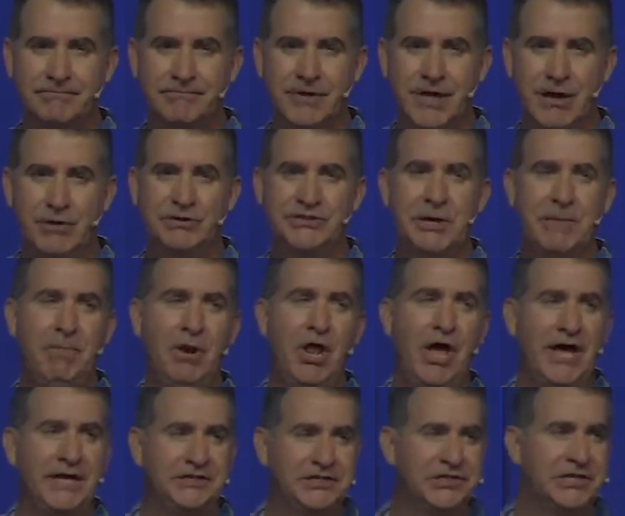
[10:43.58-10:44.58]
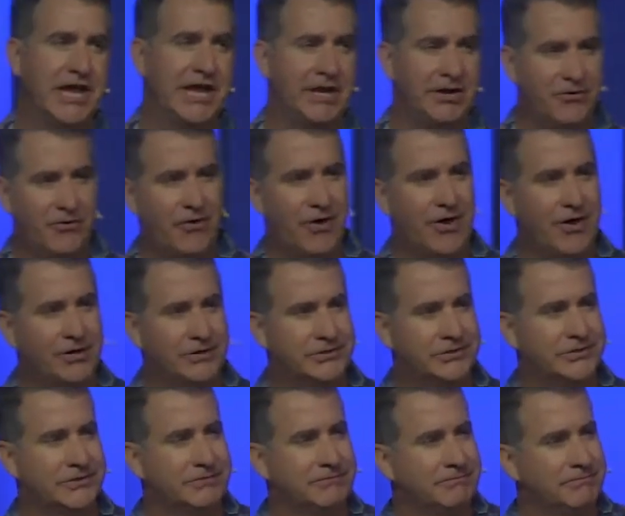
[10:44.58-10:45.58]
it was a blood stained
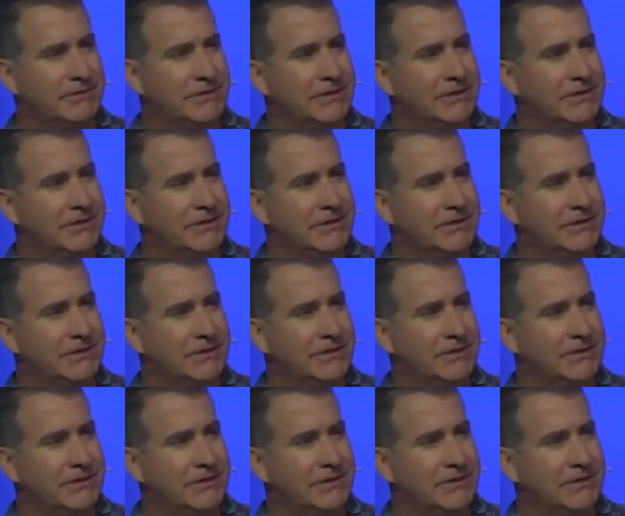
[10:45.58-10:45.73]
cross.